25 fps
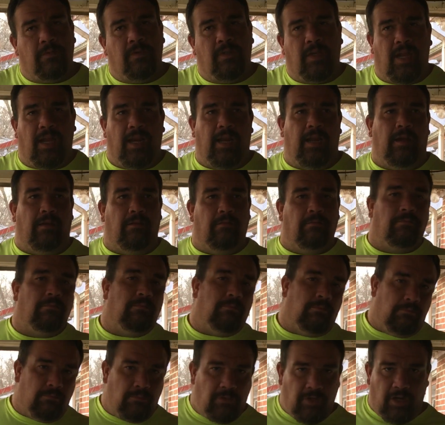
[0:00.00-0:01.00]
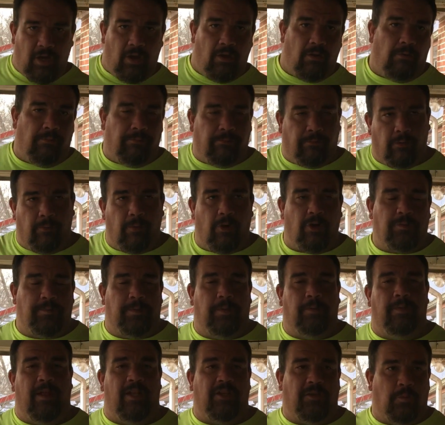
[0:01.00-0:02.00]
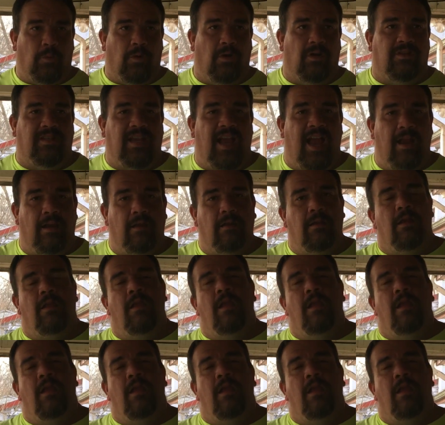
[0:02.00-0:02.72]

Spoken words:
And, you know, for most people, that's where it's at.